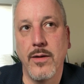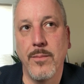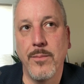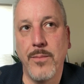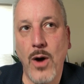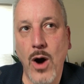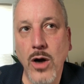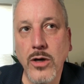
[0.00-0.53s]

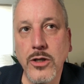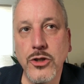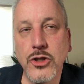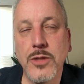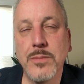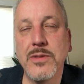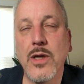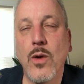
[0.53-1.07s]

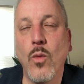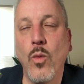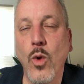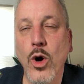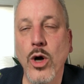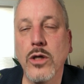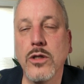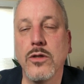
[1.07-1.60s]
partnerships that
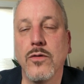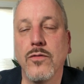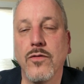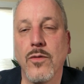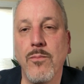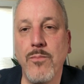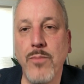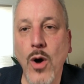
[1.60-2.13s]
worked
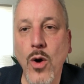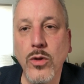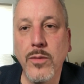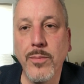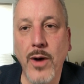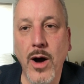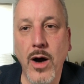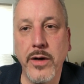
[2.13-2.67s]
for both
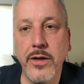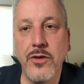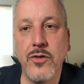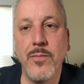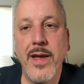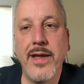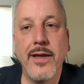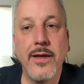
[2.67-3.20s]
parties,
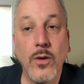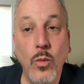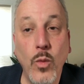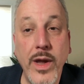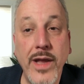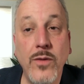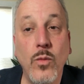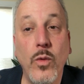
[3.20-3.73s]
making it a
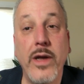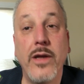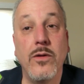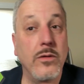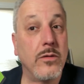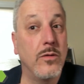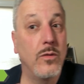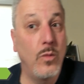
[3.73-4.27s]

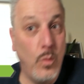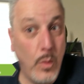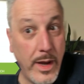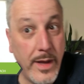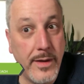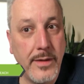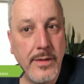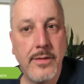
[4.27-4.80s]

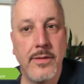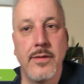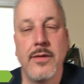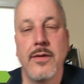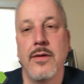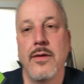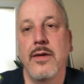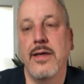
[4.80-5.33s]
win-win-win,
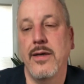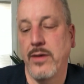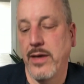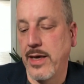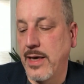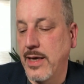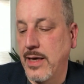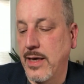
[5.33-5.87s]

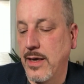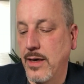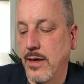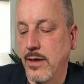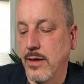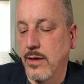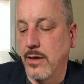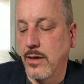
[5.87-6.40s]
he
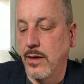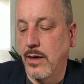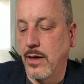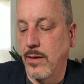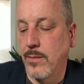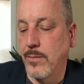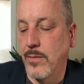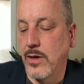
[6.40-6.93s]

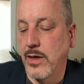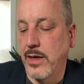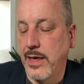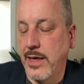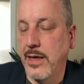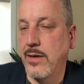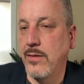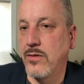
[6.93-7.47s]

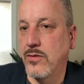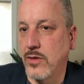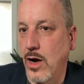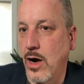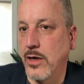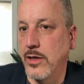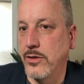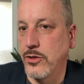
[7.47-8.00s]
he
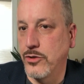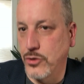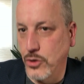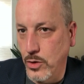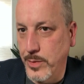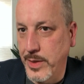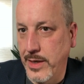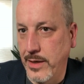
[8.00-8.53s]
started
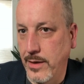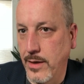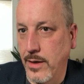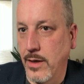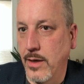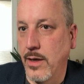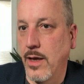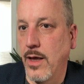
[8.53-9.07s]
determining
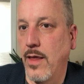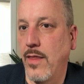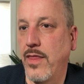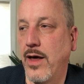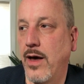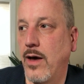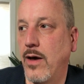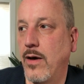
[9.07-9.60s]

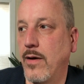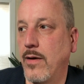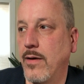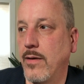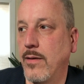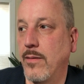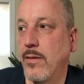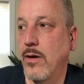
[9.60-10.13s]
the
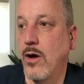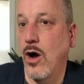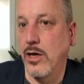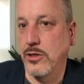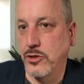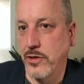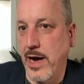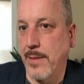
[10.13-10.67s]

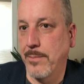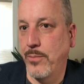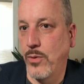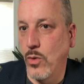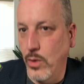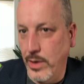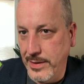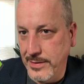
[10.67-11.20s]
contract
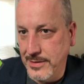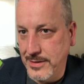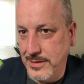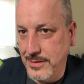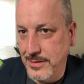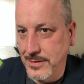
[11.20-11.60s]
points